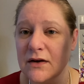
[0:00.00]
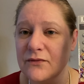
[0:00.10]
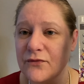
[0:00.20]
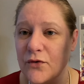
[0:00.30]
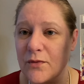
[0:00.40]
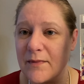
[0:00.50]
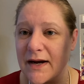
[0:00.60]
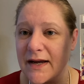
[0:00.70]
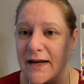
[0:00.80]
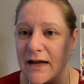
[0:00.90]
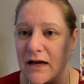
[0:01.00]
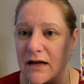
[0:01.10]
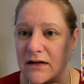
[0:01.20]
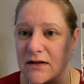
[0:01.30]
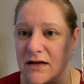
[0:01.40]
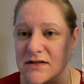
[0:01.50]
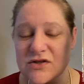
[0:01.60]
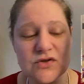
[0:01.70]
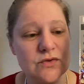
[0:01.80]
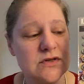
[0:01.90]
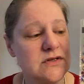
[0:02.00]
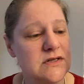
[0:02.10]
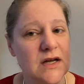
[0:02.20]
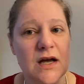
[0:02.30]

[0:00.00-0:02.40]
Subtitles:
for my cousin's daughters.